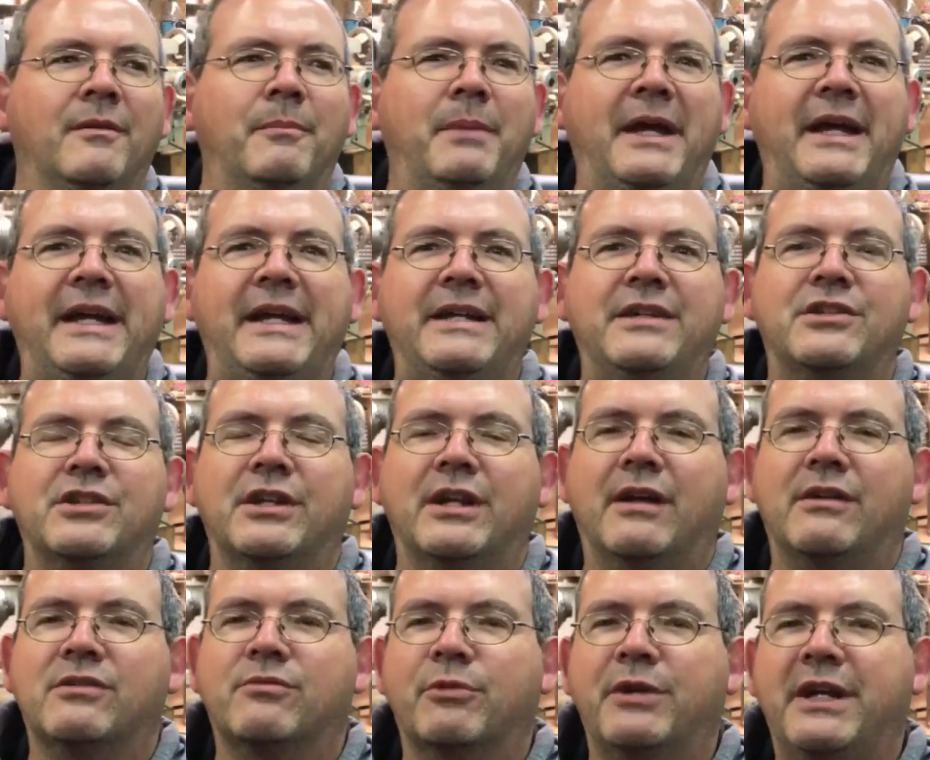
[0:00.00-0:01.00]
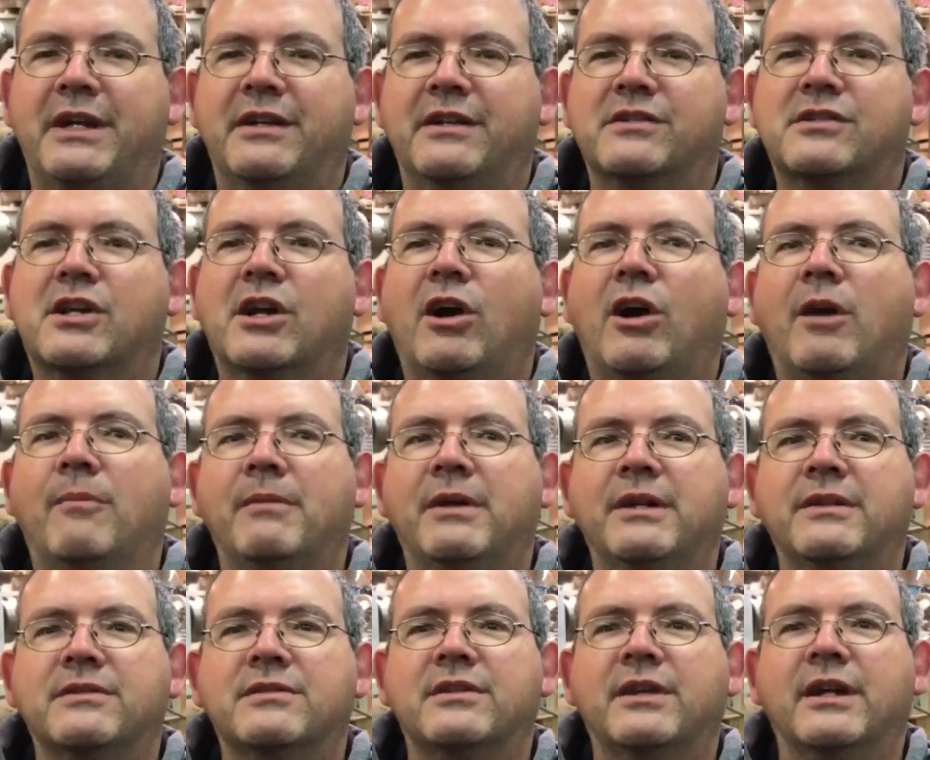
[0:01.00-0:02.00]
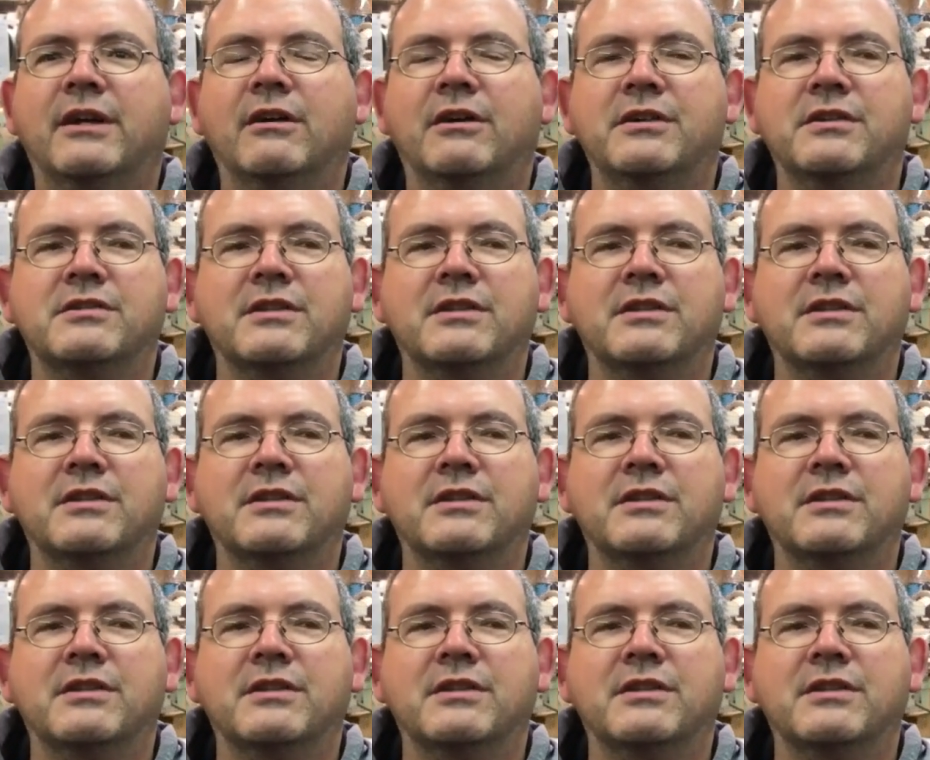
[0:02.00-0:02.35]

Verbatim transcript: page, and I was reading his comments there on